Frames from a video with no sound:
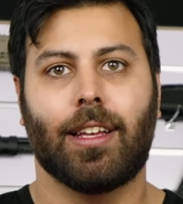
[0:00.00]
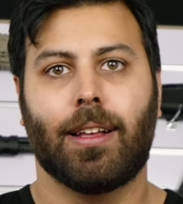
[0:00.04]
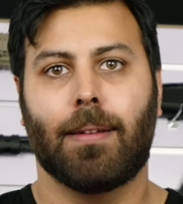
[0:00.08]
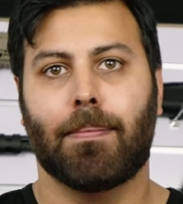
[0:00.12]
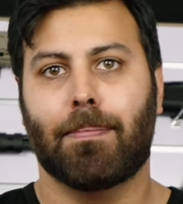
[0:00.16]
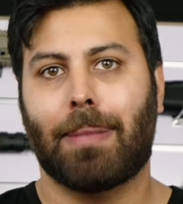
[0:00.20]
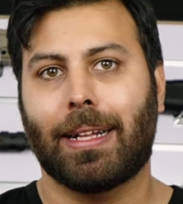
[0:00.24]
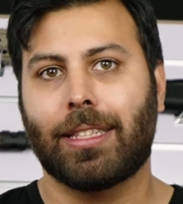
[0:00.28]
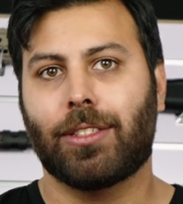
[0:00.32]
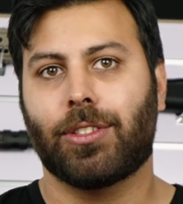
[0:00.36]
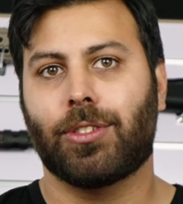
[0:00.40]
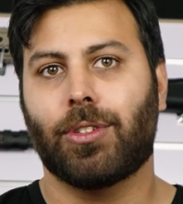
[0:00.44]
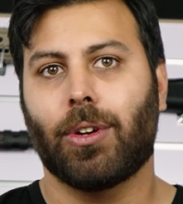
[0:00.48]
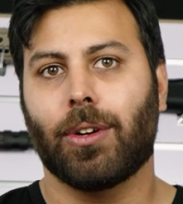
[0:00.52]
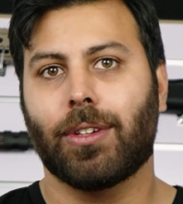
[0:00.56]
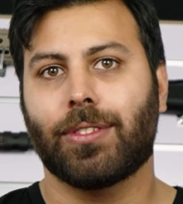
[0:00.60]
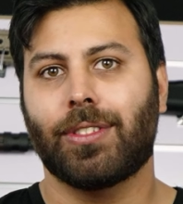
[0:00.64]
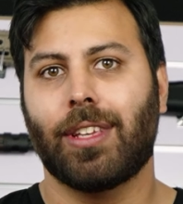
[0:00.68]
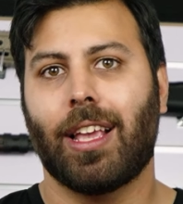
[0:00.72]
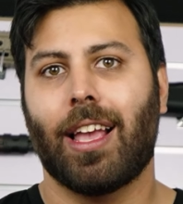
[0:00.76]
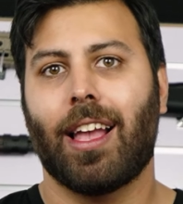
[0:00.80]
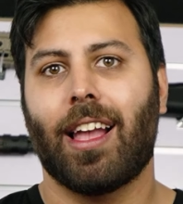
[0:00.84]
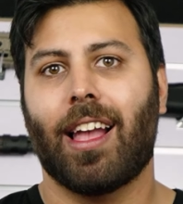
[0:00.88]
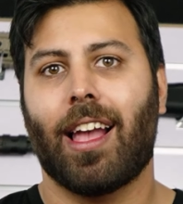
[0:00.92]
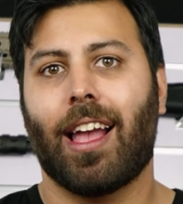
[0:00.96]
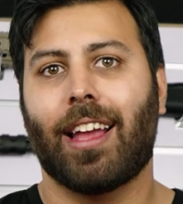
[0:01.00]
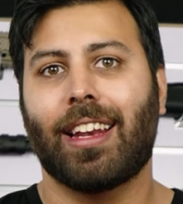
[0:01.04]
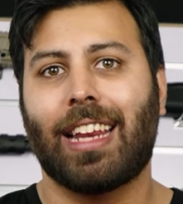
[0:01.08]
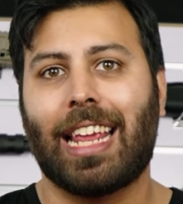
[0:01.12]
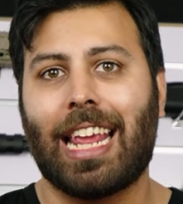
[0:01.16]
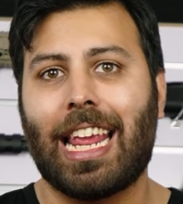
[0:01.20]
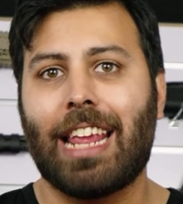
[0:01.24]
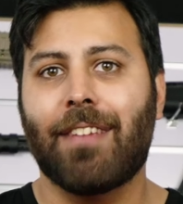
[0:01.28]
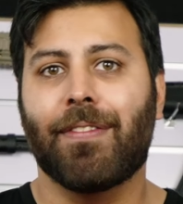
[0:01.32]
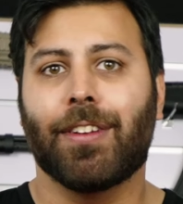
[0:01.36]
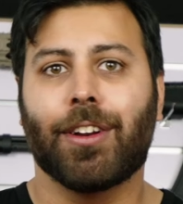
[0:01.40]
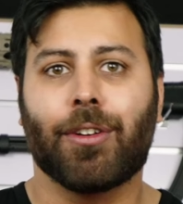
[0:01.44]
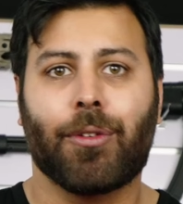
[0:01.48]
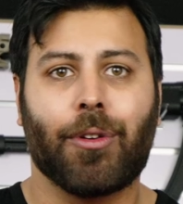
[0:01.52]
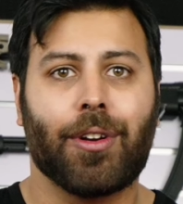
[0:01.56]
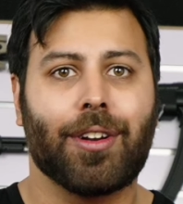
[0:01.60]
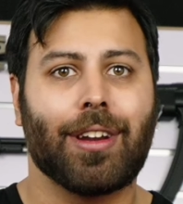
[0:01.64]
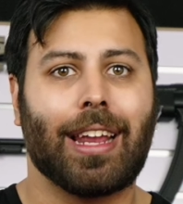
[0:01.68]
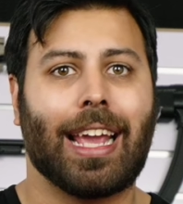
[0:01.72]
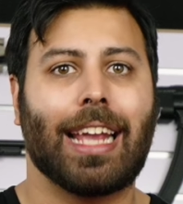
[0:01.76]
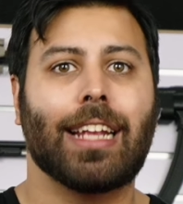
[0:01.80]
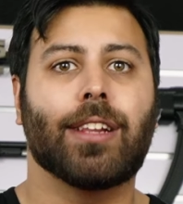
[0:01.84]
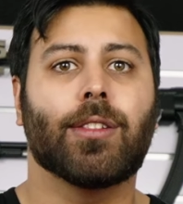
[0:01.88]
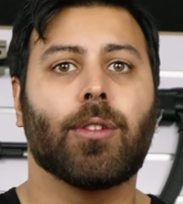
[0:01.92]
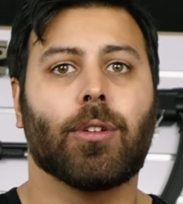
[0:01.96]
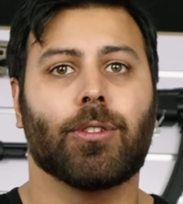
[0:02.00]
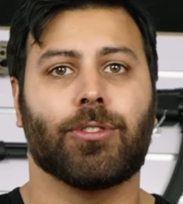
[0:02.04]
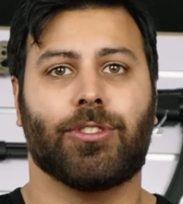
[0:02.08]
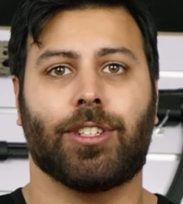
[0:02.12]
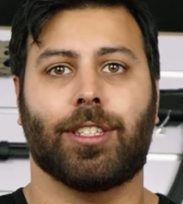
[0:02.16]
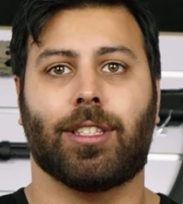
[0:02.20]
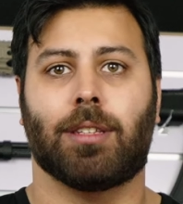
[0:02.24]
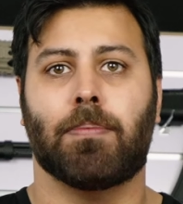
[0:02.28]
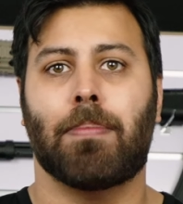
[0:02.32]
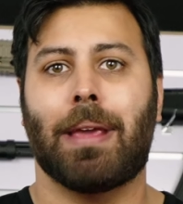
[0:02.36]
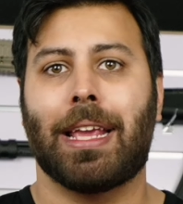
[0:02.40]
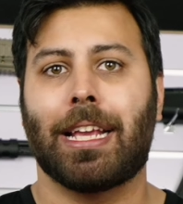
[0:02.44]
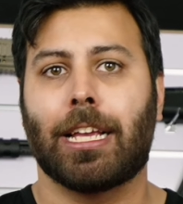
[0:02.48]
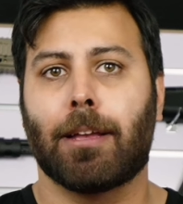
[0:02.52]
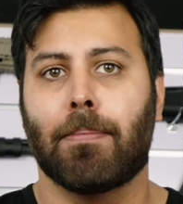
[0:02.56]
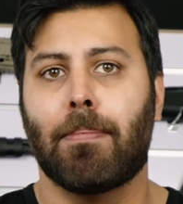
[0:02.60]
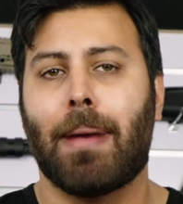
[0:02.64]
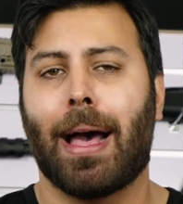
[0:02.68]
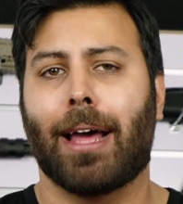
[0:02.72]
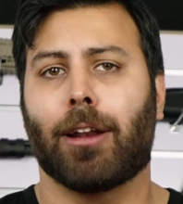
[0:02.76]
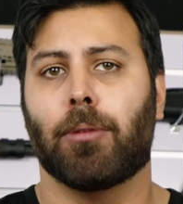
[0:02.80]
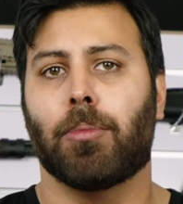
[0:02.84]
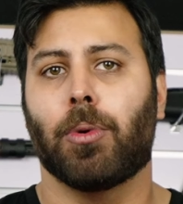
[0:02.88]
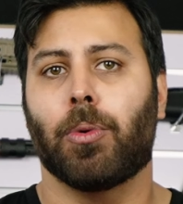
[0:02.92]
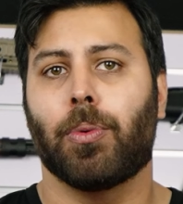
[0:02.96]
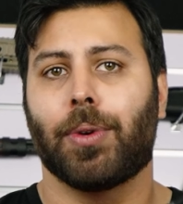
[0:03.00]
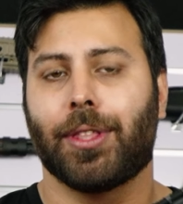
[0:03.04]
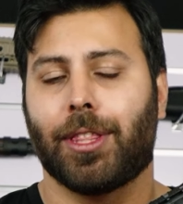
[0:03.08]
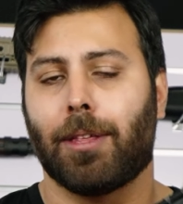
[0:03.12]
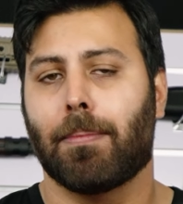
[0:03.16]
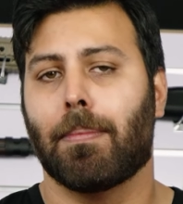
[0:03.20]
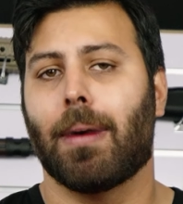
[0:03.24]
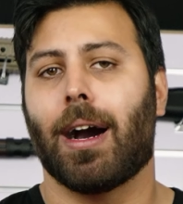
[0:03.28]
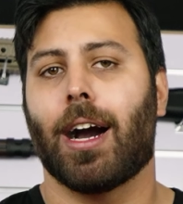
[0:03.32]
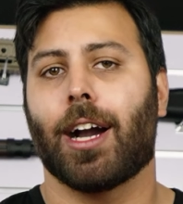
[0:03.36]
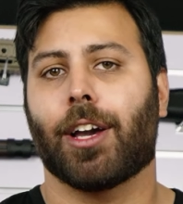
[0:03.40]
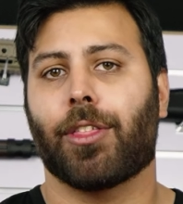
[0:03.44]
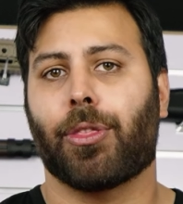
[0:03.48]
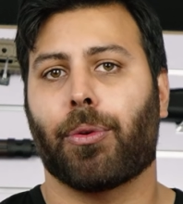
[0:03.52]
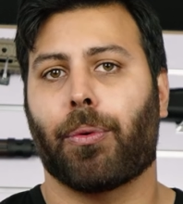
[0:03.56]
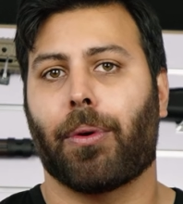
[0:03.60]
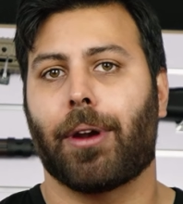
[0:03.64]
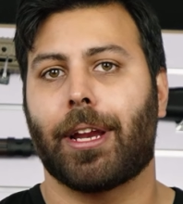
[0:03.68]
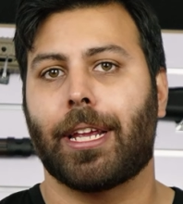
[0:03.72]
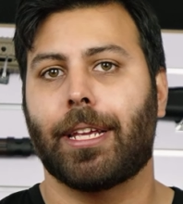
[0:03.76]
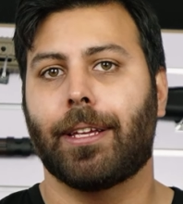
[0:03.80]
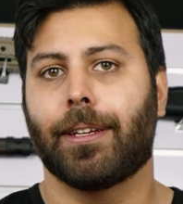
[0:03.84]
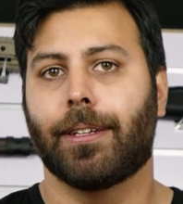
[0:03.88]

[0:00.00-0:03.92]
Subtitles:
buttstocks, and even grenade launchers being compatible with the MKIII.